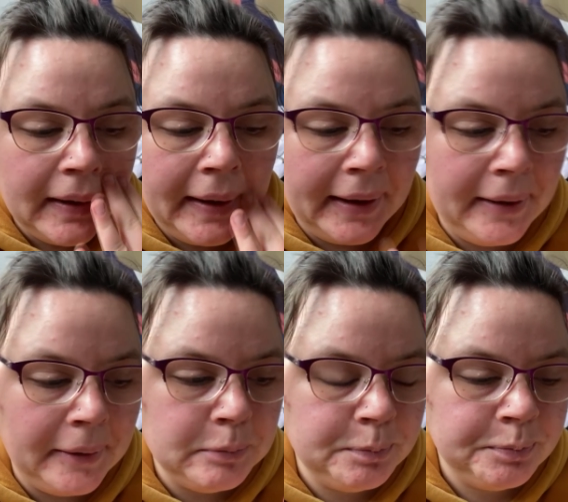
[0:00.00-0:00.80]

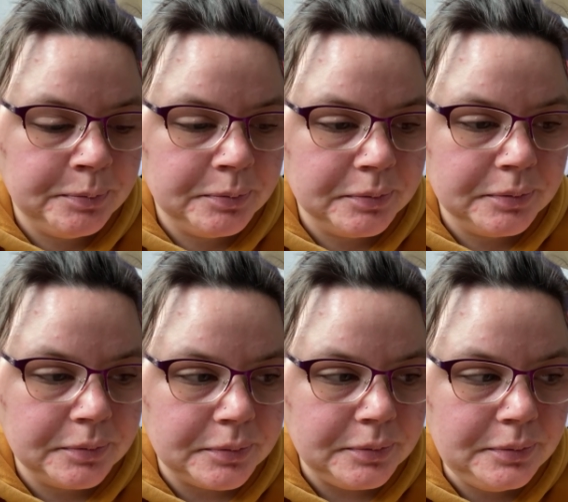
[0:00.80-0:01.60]
So
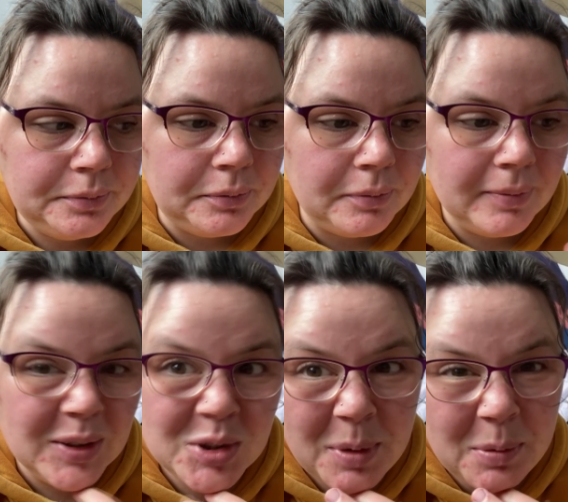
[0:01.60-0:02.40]

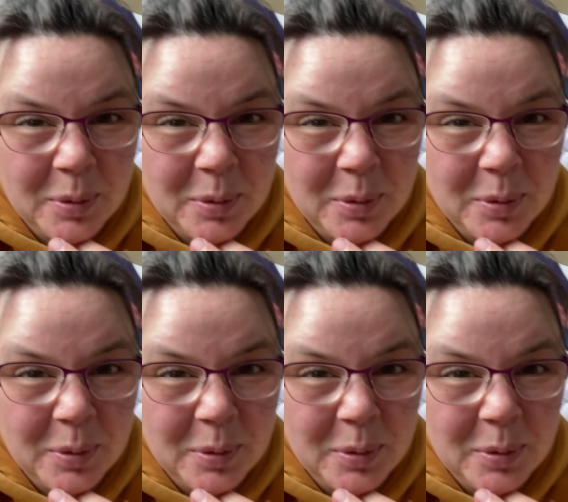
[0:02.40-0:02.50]
maybe